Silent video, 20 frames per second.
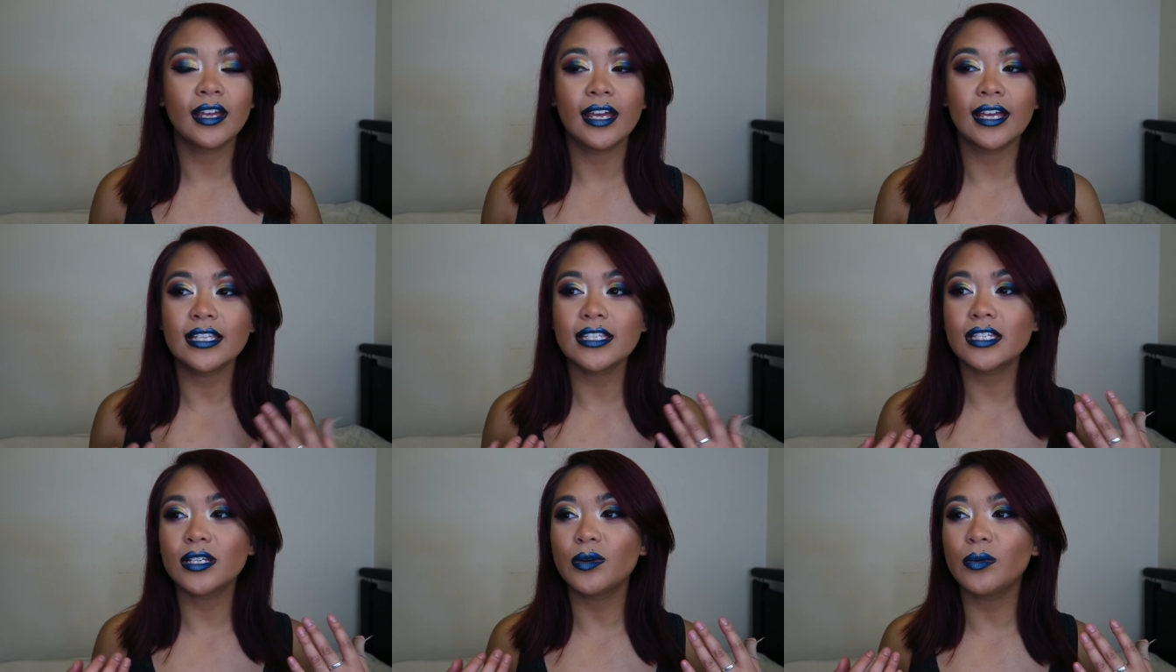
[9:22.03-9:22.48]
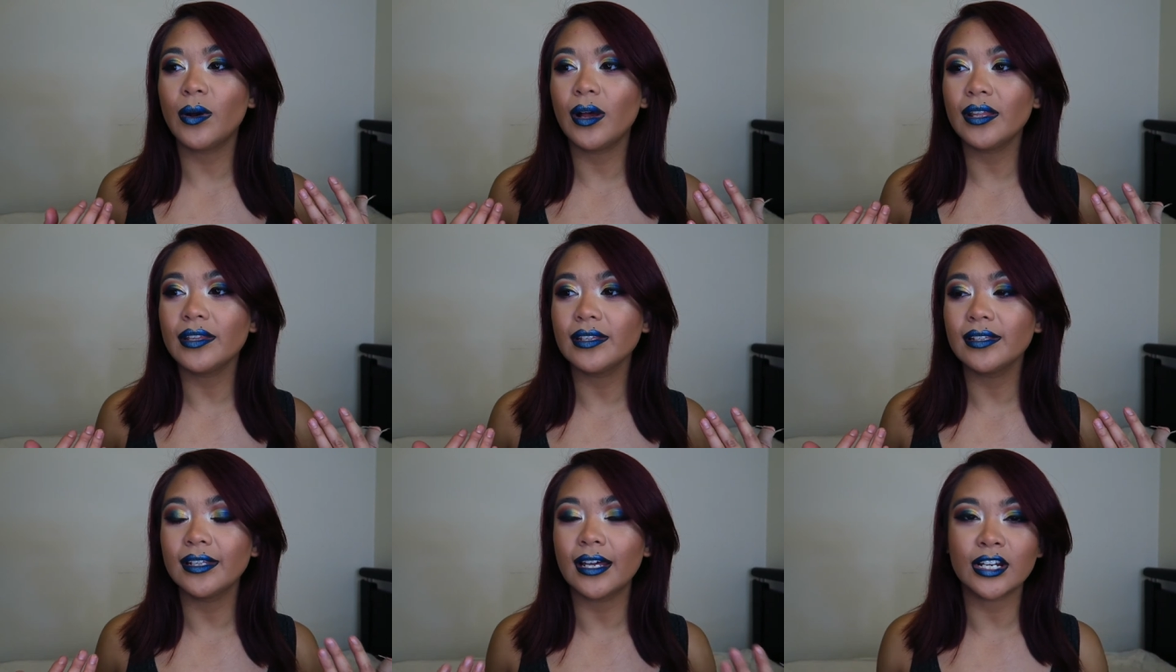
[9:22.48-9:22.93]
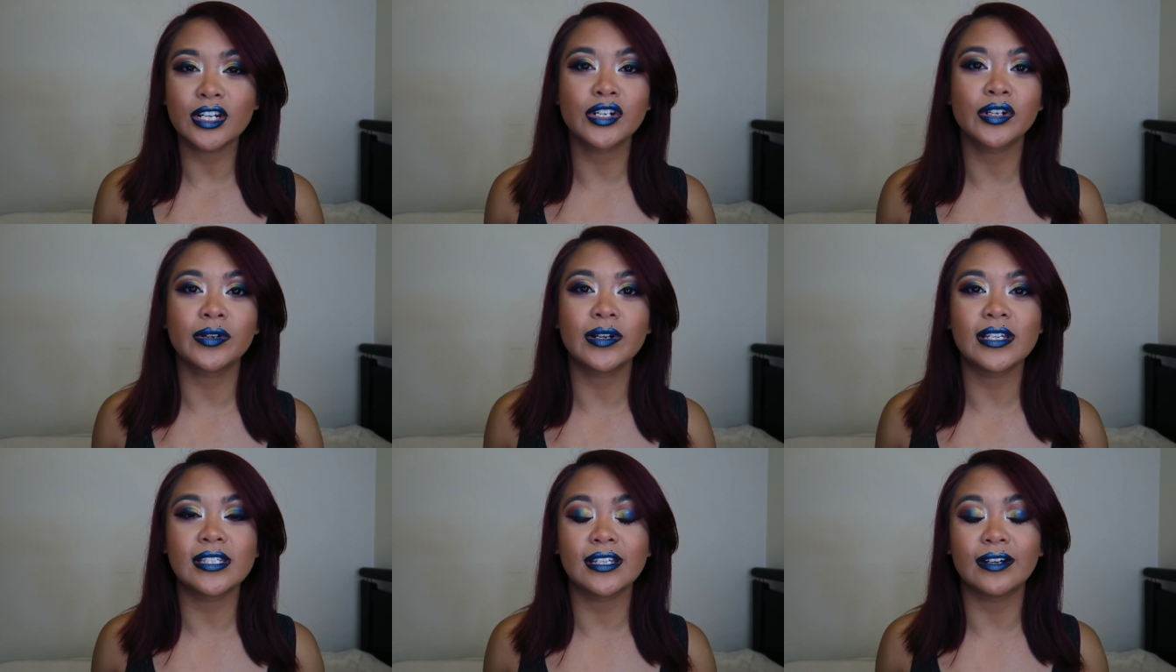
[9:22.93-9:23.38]
And so while the
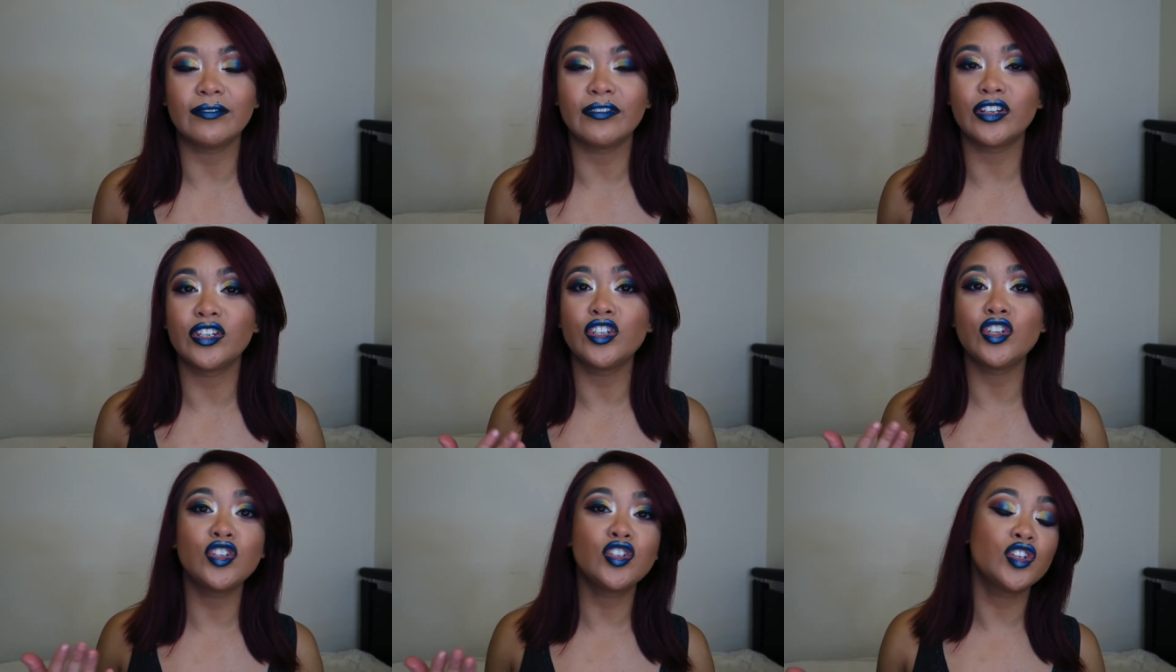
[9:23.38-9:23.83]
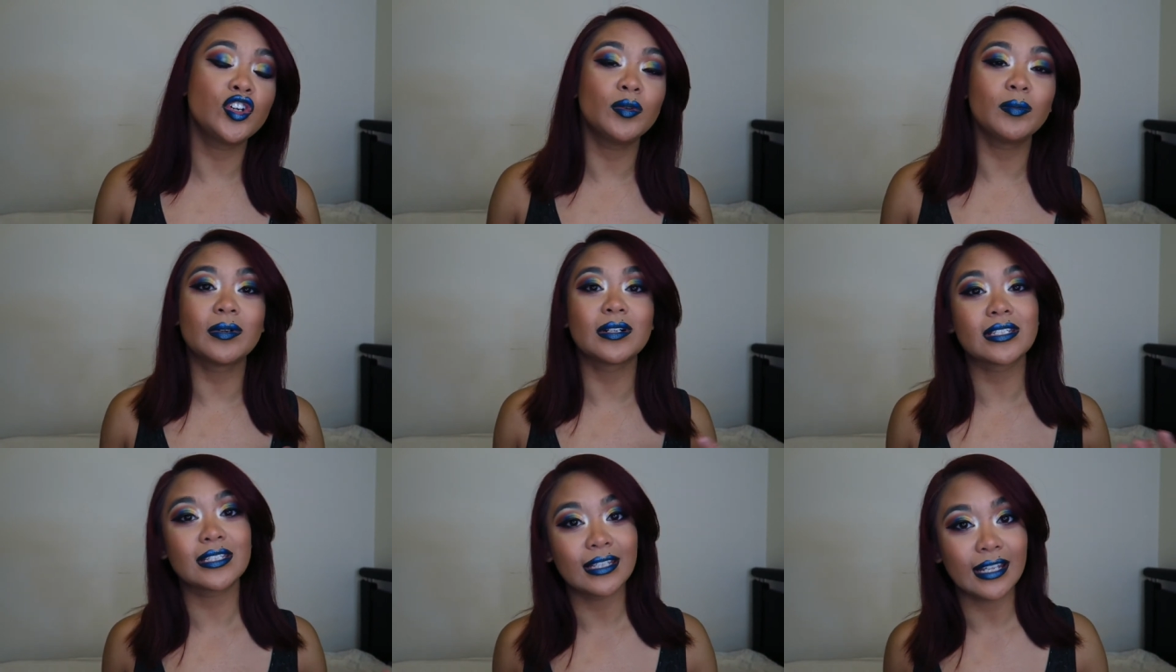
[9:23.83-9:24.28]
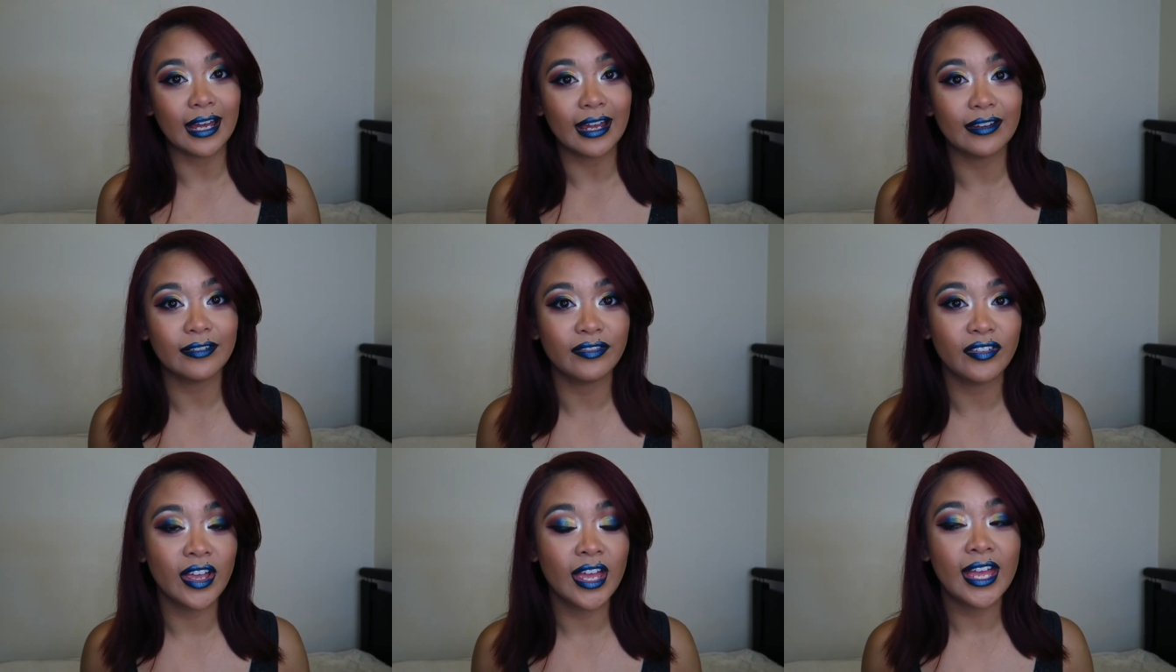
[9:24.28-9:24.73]
luxuries of a YouTuber's
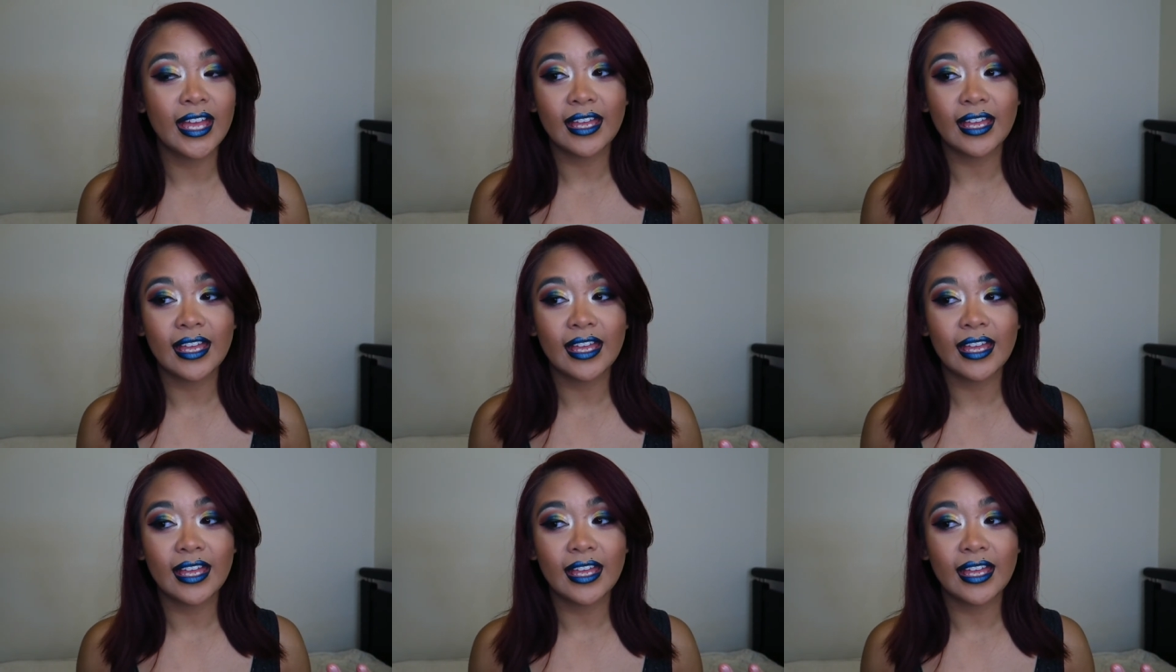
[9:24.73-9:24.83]
life